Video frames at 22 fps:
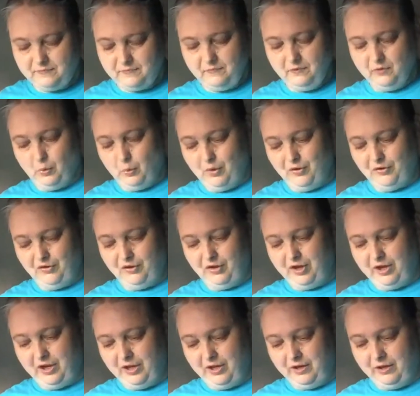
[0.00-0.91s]
Once
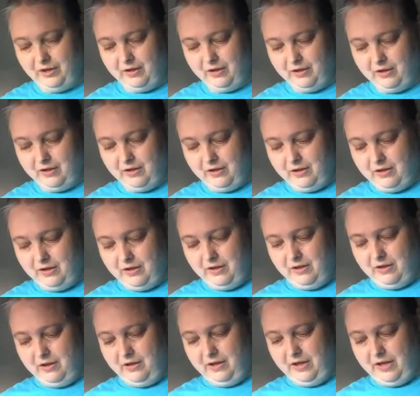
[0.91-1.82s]
again,
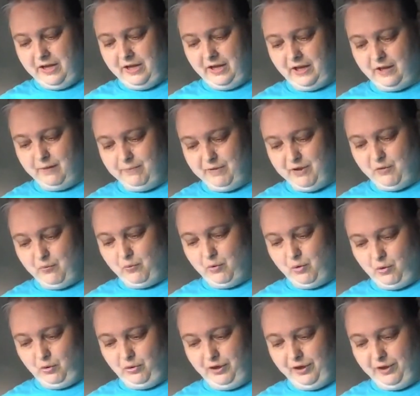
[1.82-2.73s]
it could be
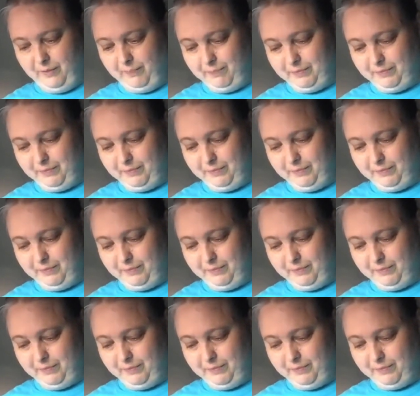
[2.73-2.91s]
rolled up